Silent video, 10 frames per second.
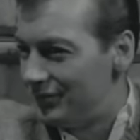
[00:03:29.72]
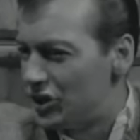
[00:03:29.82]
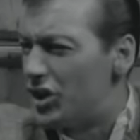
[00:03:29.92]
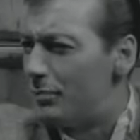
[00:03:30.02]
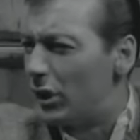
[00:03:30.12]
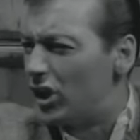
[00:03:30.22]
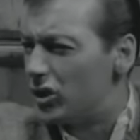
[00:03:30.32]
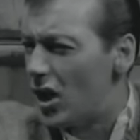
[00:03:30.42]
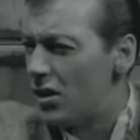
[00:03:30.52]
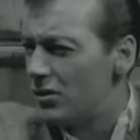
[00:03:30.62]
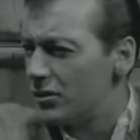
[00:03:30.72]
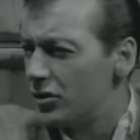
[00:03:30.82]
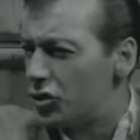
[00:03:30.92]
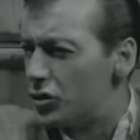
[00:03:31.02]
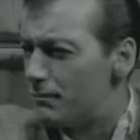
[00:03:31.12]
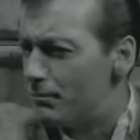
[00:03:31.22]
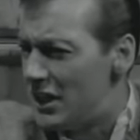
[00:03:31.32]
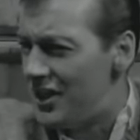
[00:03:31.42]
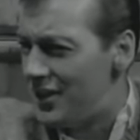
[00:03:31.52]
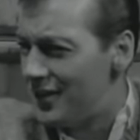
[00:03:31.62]
She belongs to
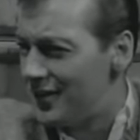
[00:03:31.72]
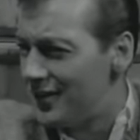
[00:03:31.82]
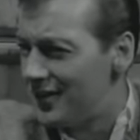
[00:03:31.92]
me.